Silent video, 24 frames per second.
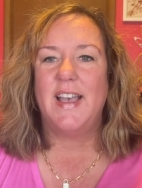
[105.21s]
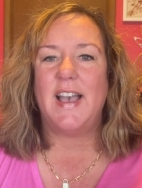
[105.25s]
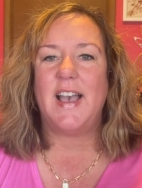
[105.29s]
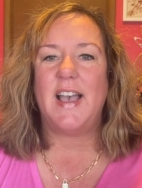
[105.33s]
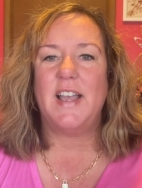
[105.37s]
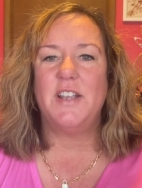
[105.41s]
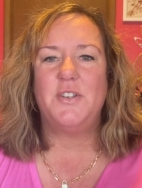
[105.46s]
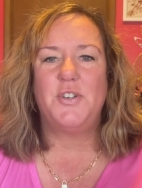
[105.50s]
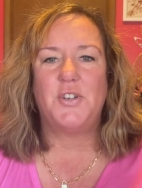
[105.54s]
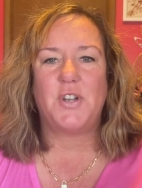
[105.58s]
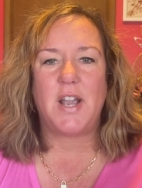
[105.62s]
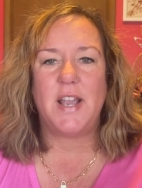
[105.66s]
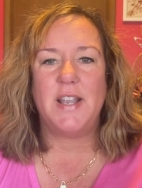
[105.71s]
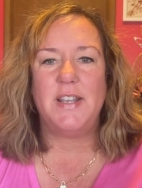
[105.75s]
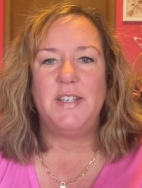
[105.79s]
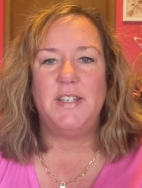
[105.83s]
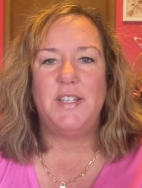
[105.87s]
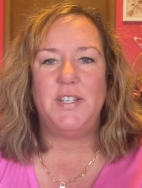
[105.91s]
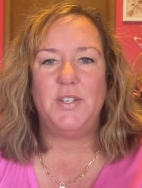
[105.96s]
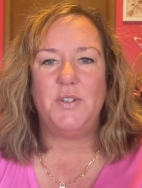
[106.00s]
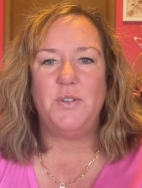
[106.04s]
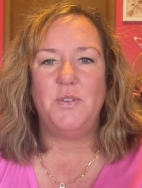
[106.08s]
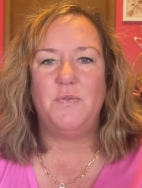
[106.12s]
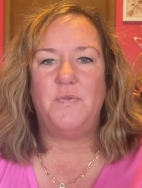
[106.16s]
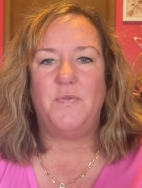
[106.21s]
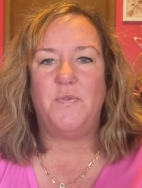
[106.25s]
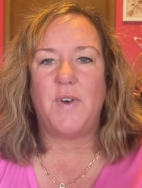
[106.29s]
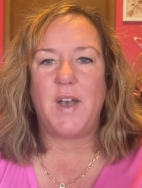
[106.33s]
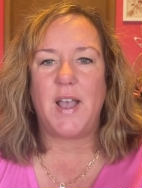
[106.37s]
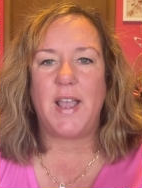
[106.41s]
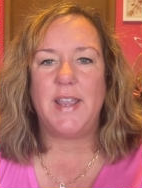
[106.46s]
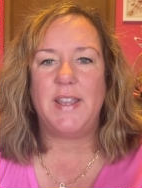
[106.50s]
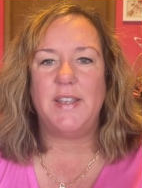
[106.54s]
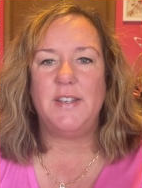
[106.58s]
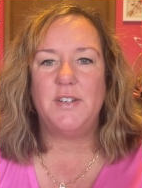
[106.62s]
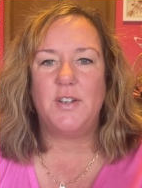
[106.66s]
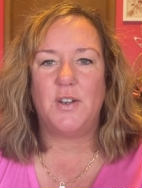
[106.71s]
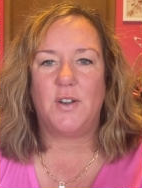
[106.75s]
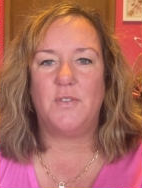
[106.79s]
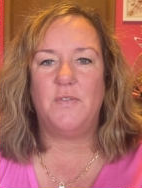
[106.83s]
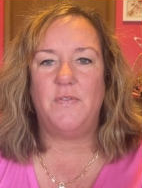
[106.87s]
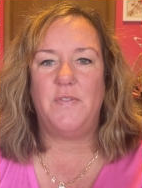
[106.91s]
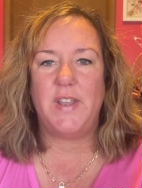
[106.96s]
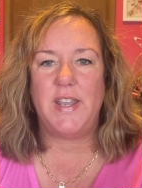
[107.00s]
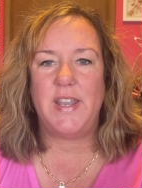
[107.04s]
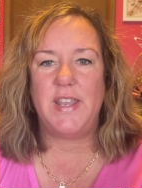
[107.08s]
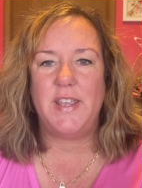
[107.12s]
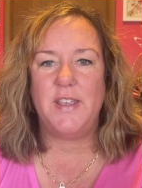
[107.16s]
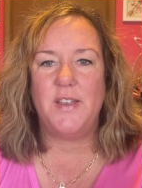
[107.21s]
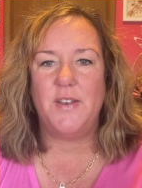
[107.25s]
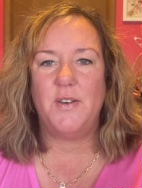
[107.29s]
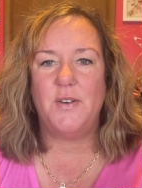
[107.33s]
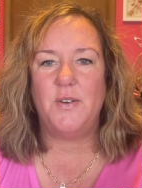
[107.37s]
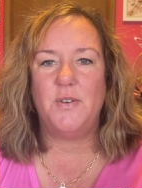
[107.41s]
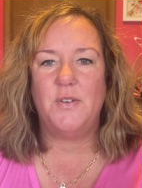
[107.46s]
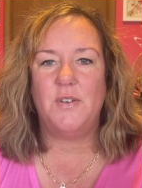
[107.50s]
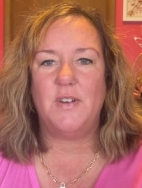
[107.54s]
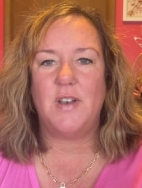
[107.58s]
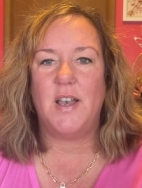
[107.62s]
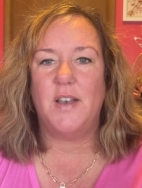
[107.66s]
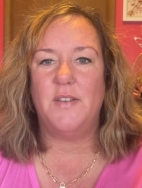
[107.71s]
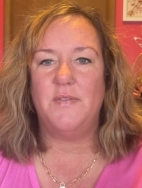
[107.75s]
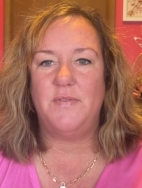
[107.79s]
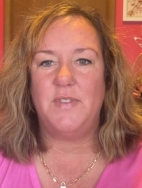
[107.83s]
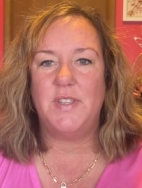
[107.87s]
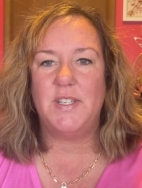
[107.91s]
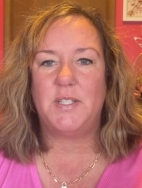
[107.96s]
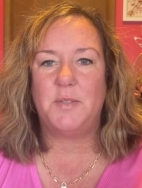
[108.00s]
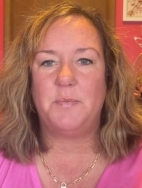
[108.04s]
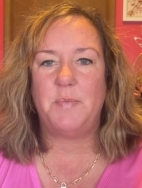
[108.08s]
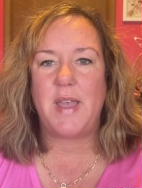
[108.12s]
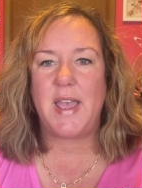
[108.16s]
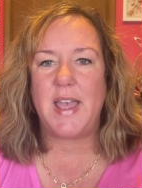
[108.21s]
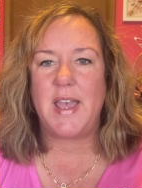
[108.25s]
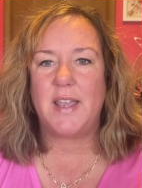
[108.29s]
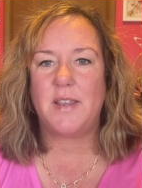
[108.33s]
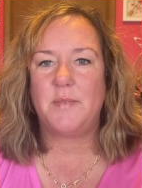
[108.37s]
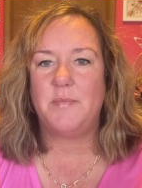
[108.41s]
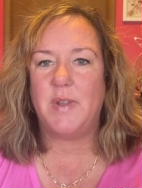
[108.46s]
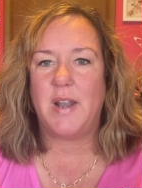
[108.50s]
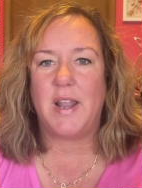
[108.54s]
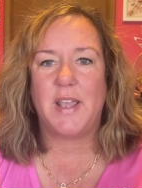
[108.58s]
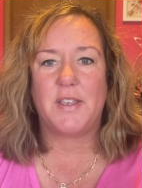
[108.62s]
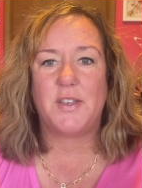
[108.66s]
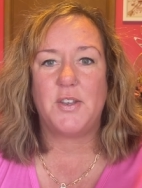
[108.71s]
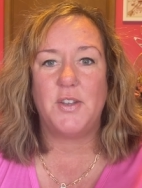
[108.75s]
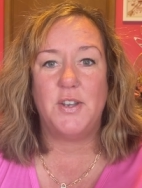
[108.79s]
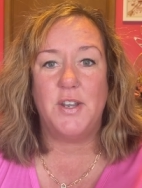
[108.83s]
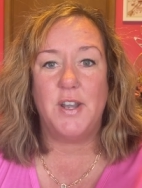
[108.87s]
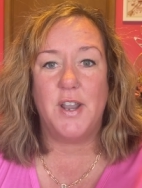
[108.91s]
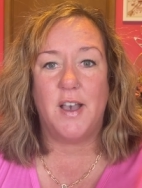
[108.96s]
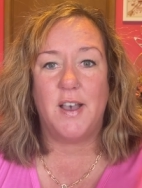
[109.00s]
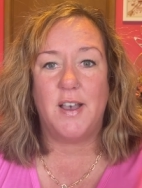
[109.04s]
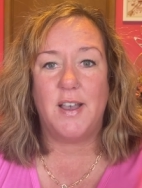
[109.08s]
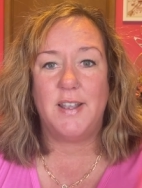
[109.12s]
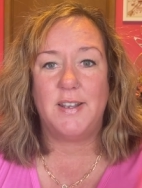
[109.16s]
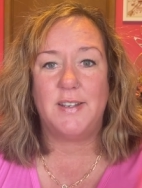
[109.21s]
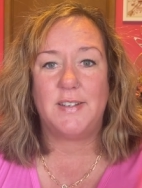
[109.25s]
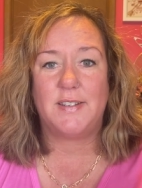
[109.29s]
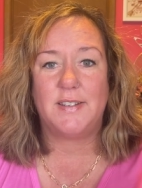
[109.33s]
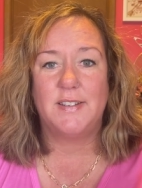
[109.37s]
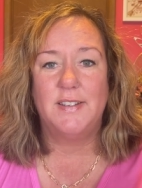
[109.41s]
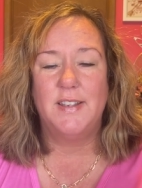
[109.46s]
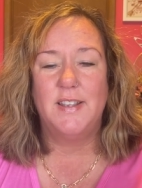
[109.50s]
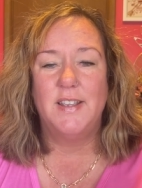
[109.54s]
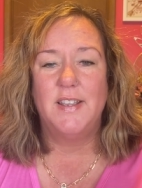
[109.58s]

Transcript: I tried to find her video of this bag, but I could not.